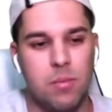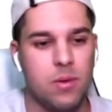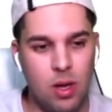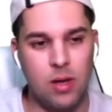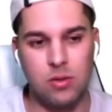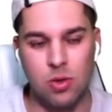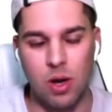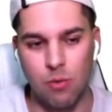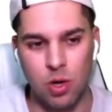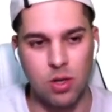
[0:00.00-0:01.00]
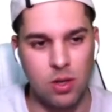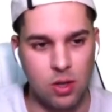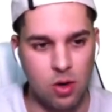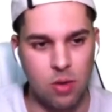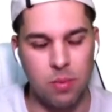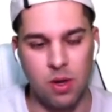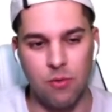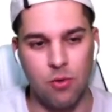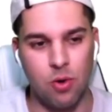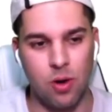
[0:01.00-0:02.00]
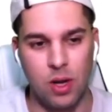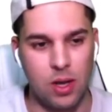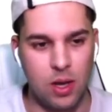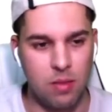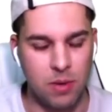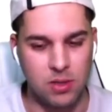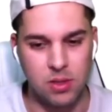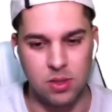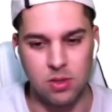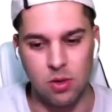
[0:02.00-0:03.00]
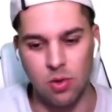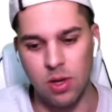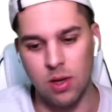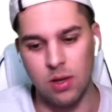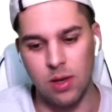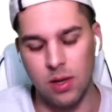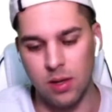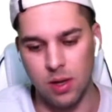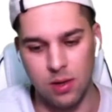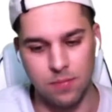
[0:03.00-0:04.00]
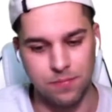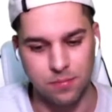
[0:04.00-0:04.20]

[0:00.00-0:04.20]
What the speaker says: And so I worked in that company for like 8 months in Estonia, and then